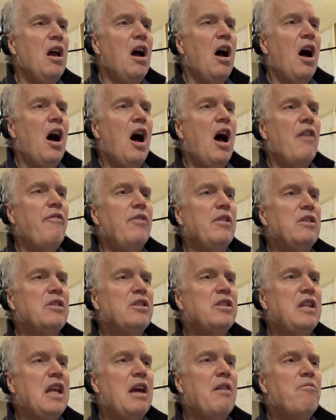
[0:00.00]
often
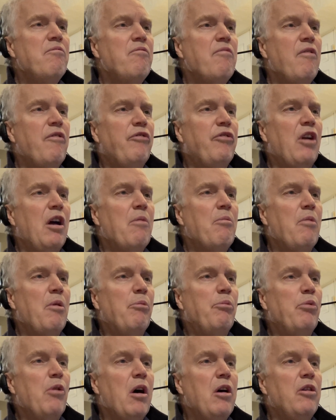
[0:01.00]
stem from
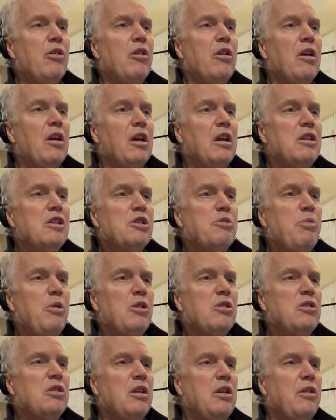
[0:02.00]
broader
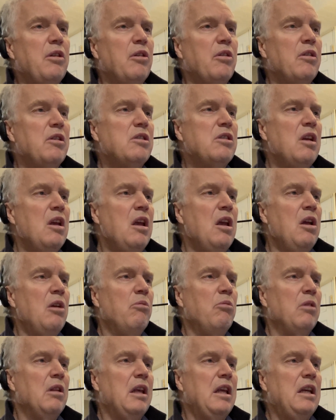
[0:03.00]
conspiracy theories
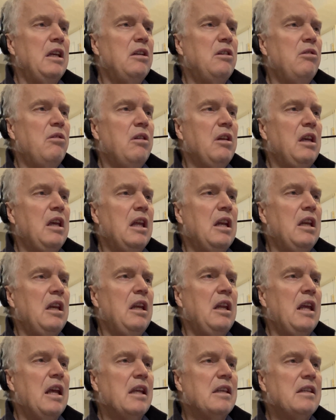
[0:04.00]
related to the
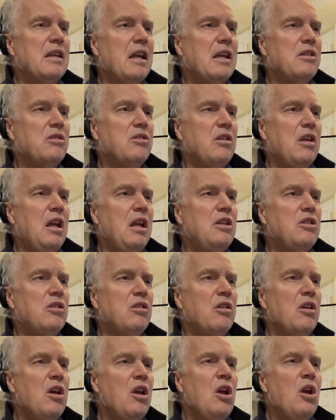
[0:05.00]
Kennedy assassination,